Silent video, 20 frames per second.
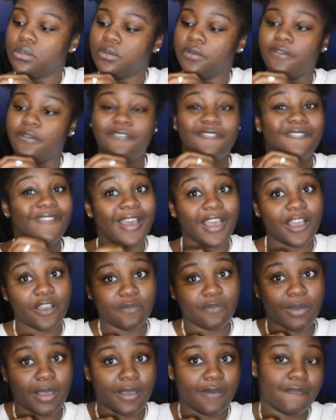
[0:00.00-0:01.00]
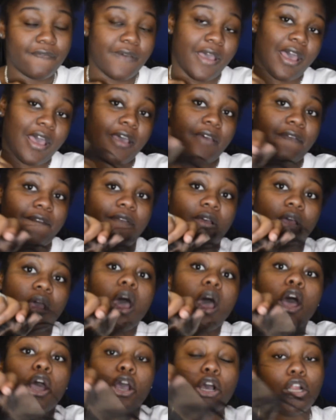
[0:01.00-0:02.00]
5x5
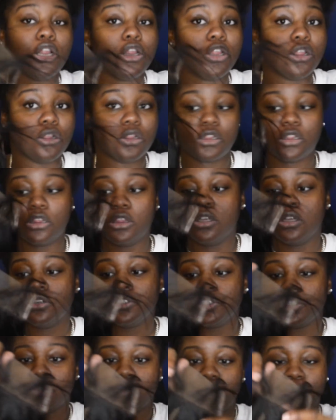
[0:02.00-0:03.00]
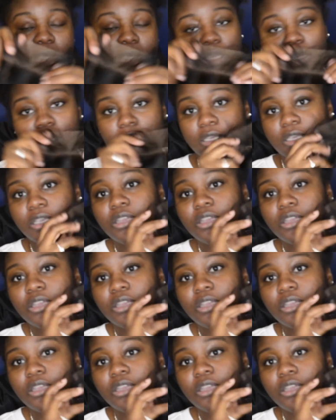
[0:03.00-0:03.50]
closure wig,